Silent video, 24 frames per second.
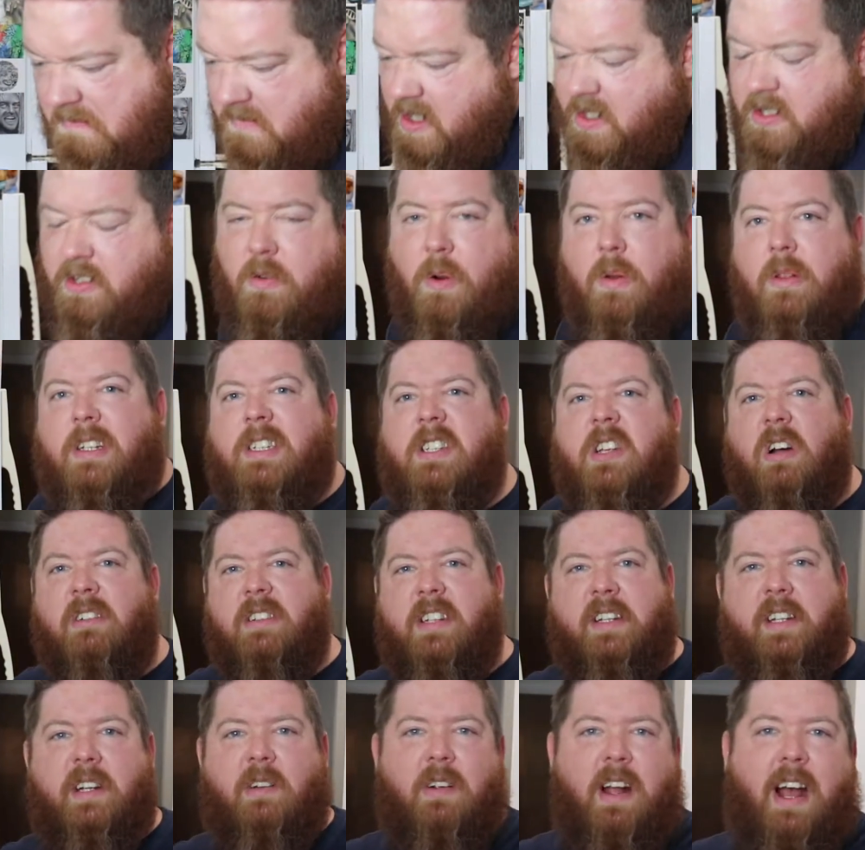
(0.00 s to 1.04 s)
Throw the salt
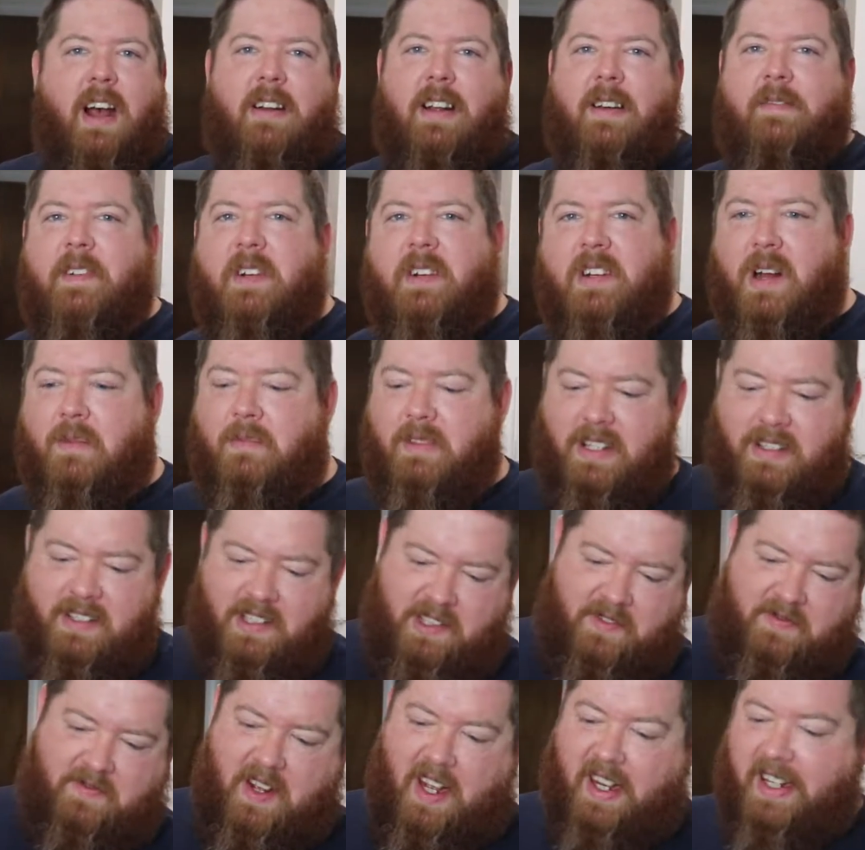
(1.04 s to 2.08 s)
on the ground after you're done with it.
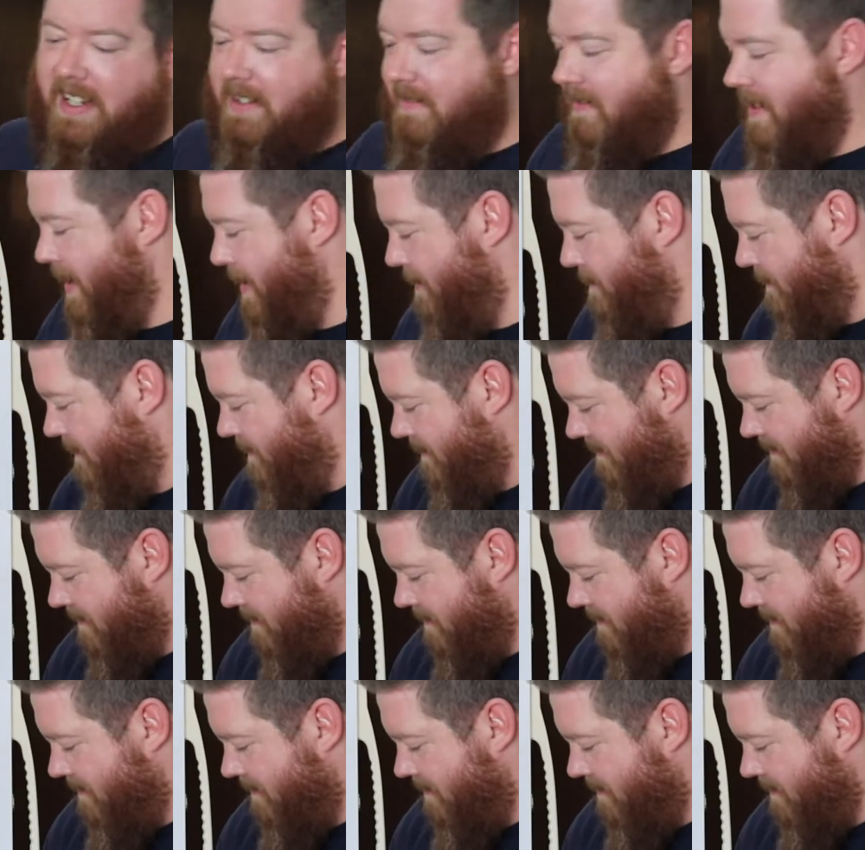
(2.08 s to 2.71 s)
Just fuck it, right?